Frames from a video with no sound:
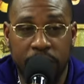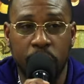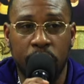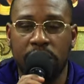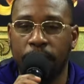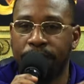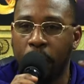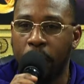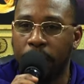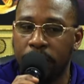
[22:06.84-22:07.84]
But to the
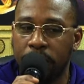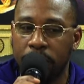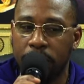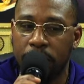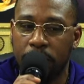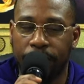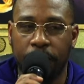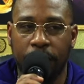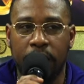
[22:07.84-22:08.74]
subverting of the